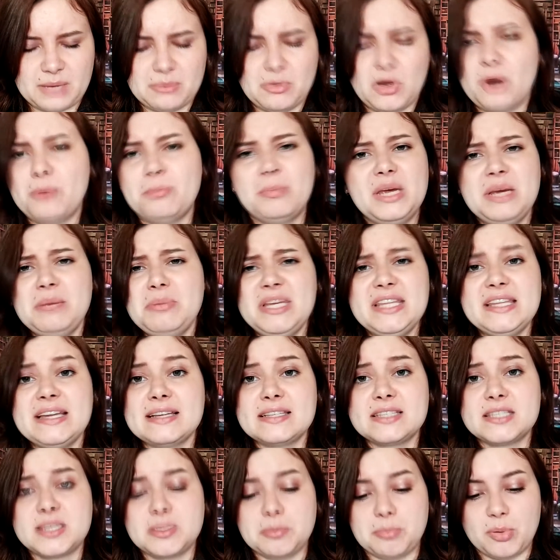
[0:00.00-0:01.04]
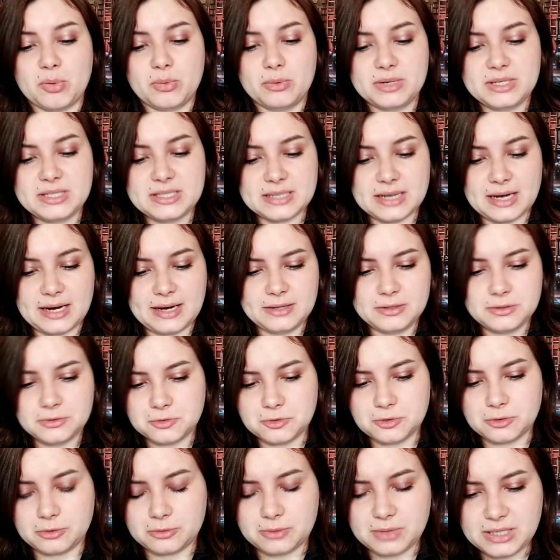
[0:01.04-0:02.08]
Maybe that's the point, I don't
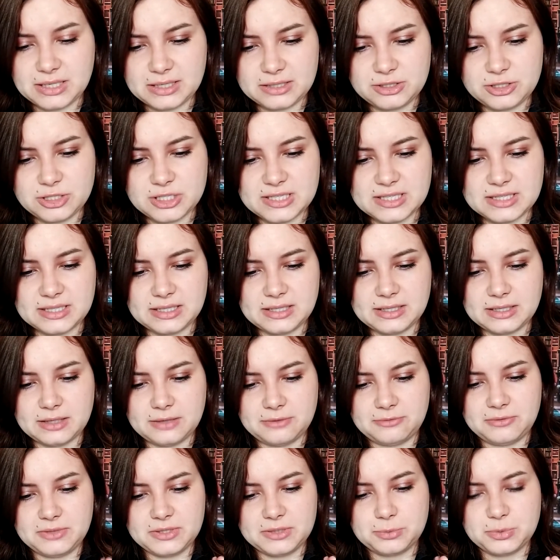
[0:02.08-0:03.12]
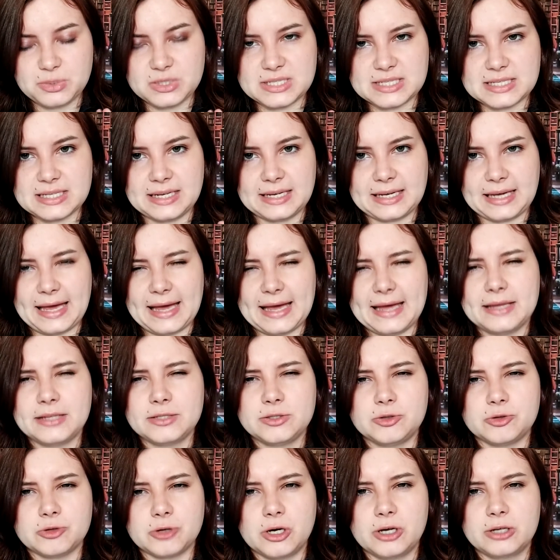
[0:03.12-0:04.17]
know. I just think if it was like
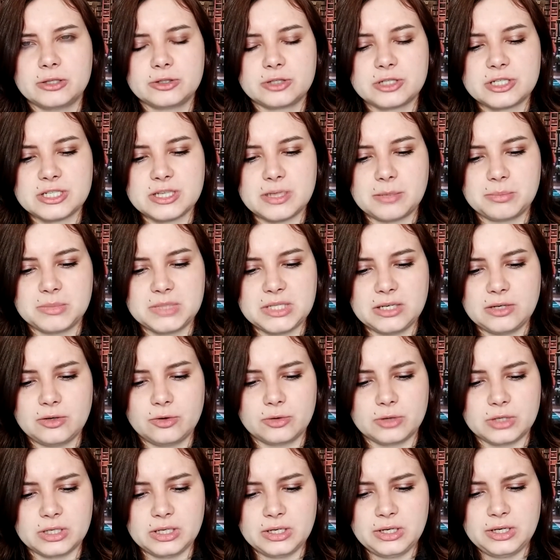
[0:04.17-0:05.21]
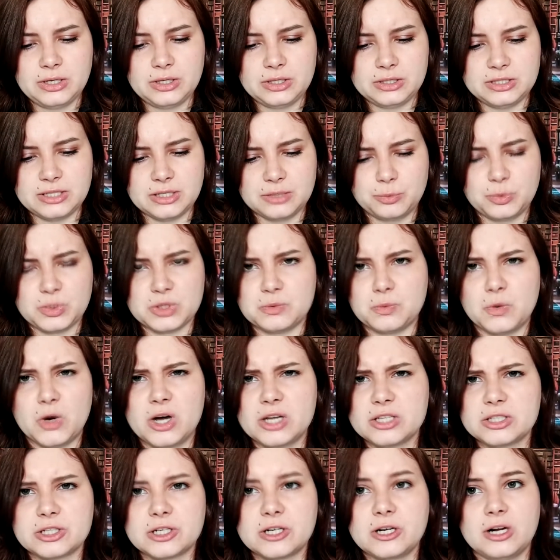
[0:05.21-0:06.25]
hand drawn or something, or done with
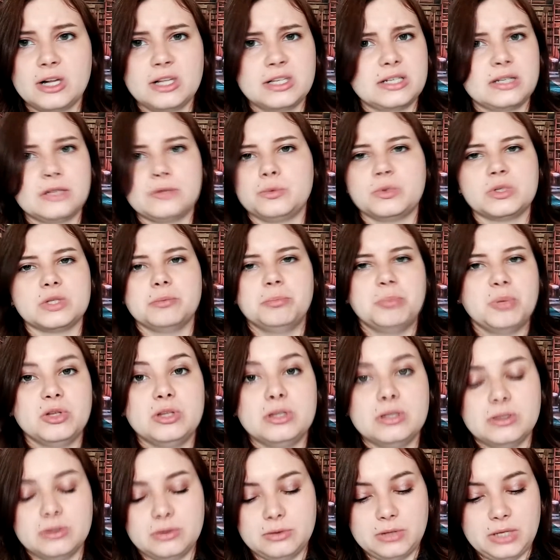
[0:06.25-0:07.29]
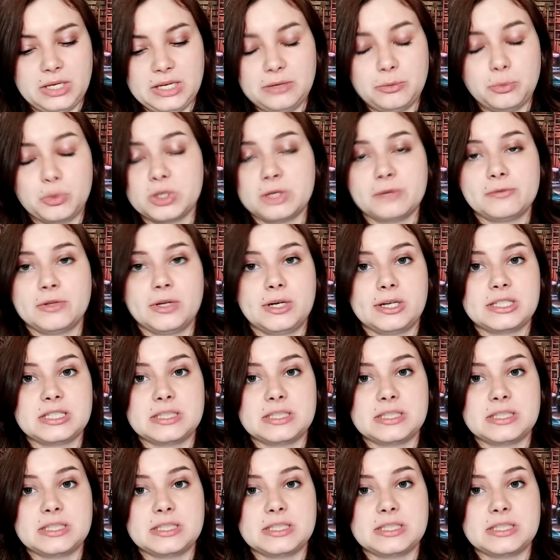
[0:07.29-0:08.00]
watercolor, it would have looked